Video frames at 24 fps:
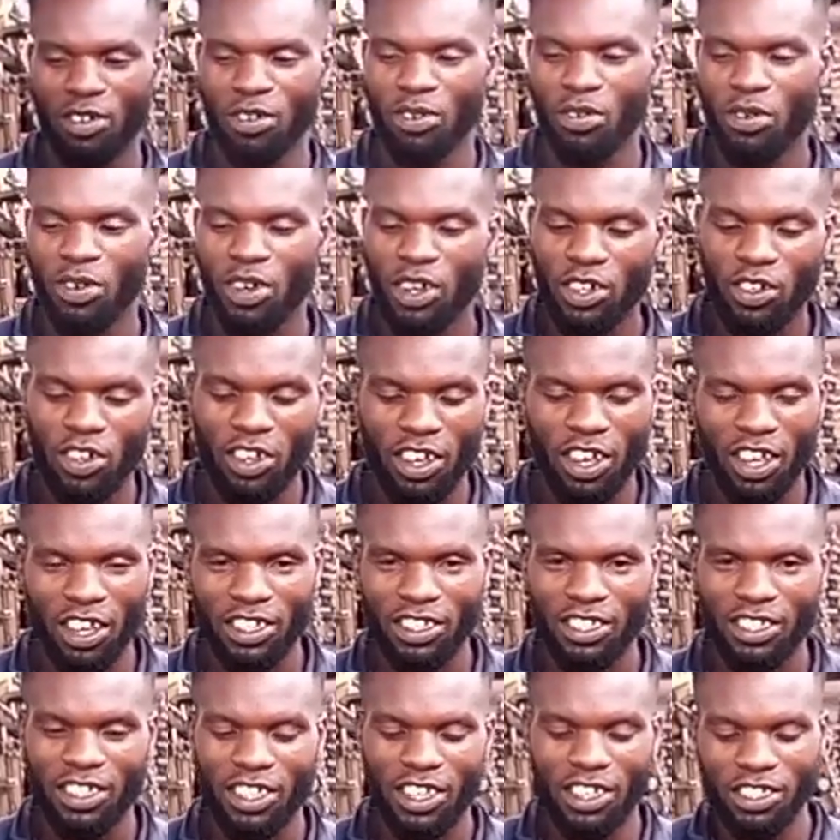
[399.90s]
When your
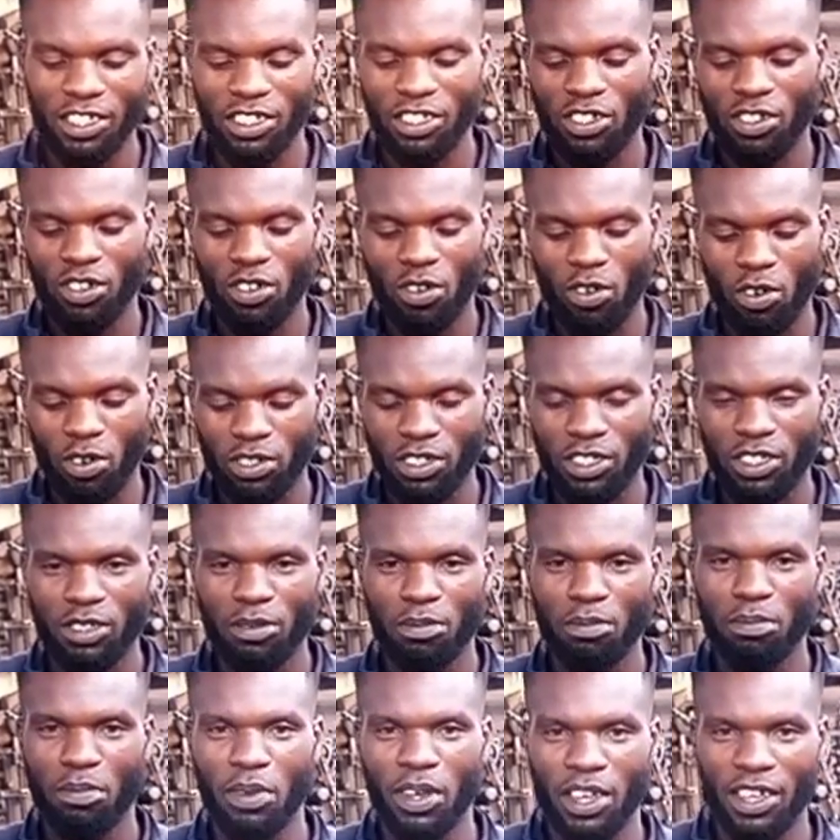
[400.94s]
gasket got
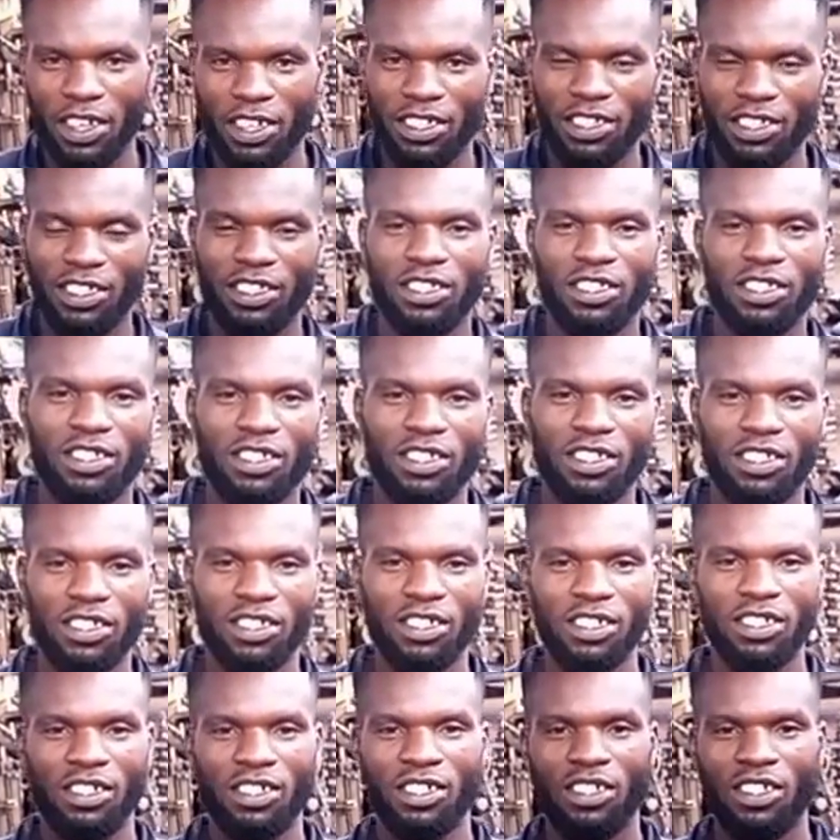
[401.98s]
bent,
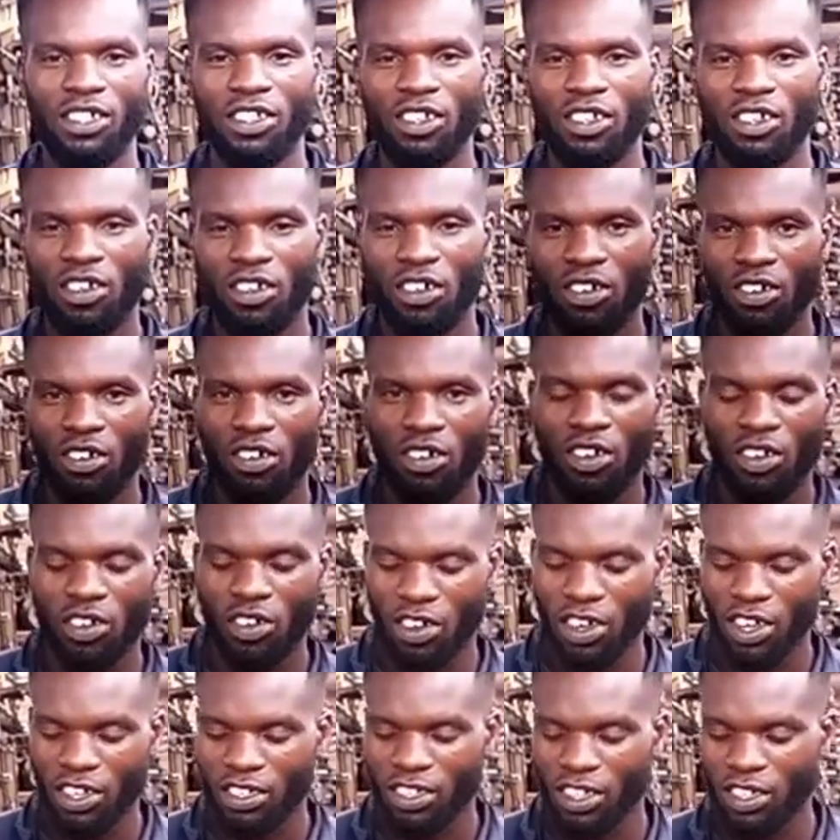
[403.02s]
when your
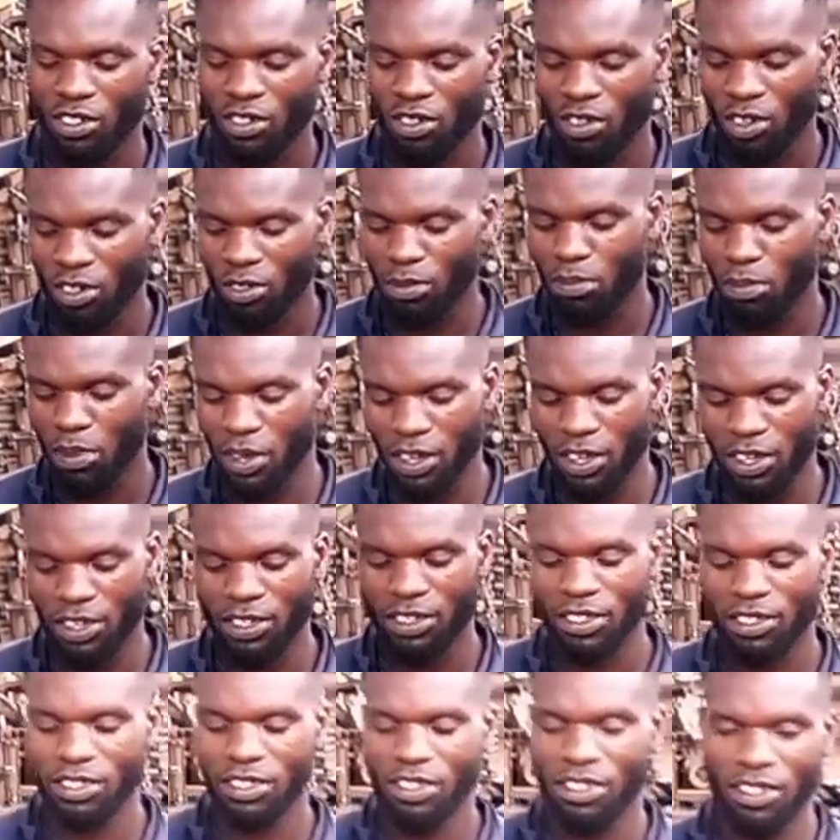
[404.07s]
gasket got bent,
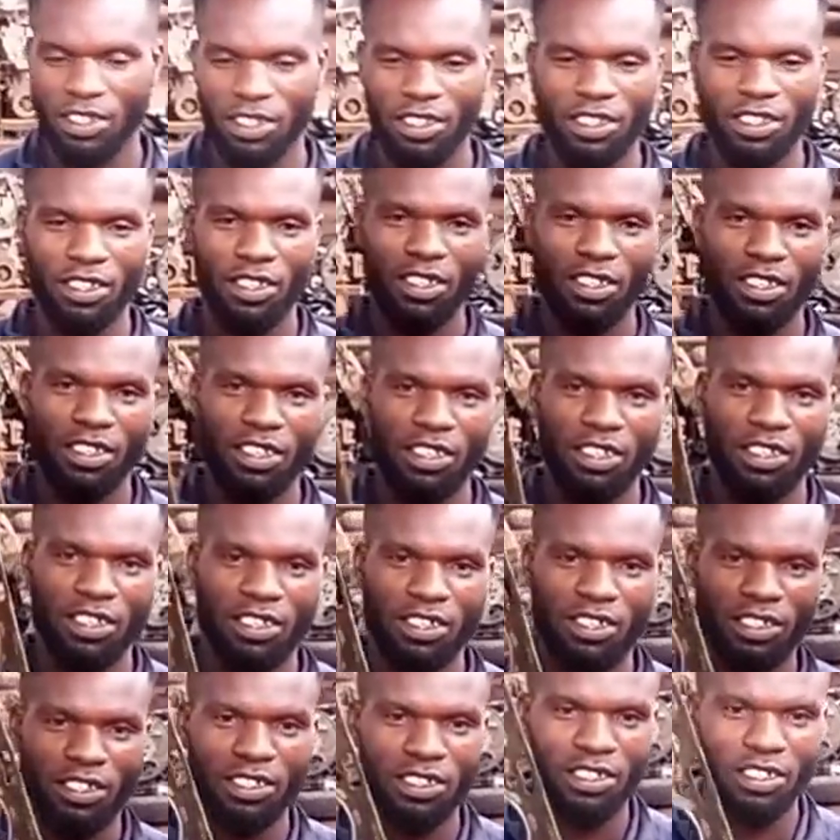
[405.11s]

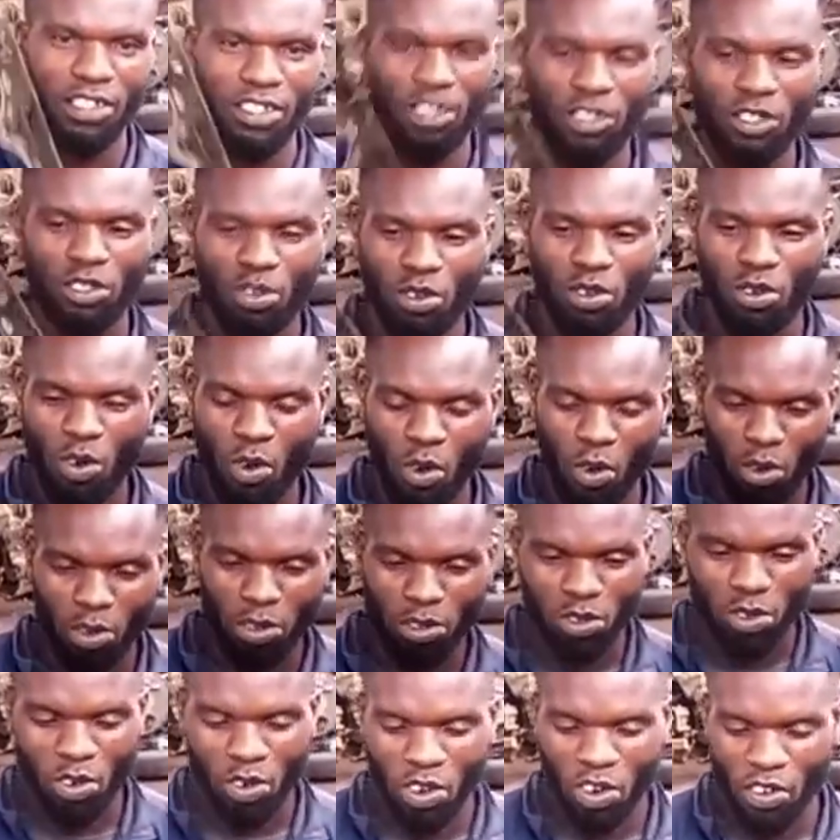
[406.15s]
it will cause
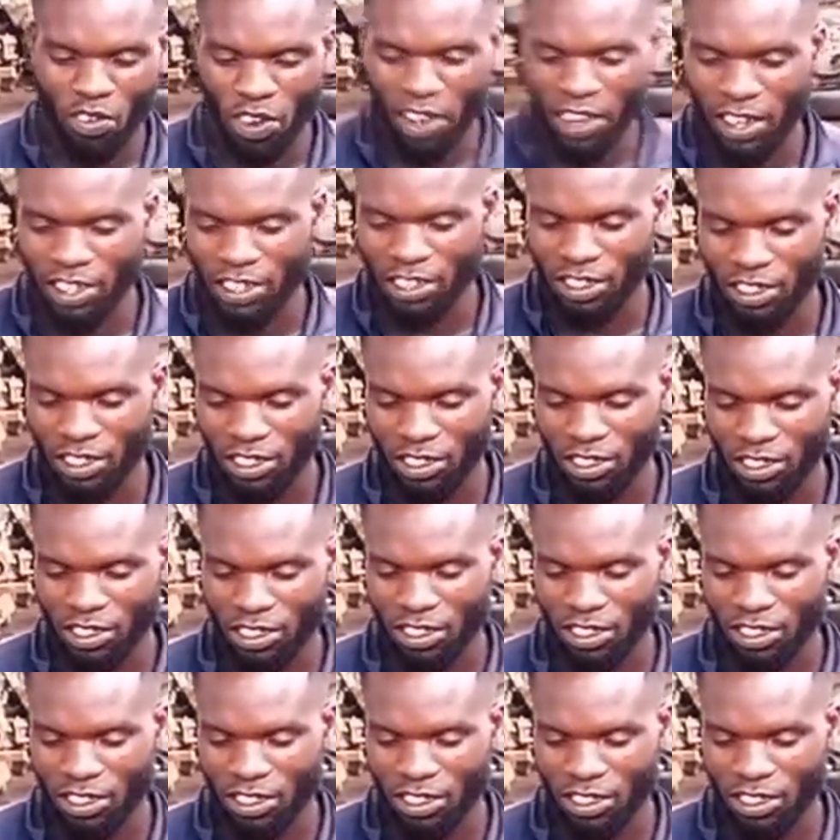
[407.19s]
overheating.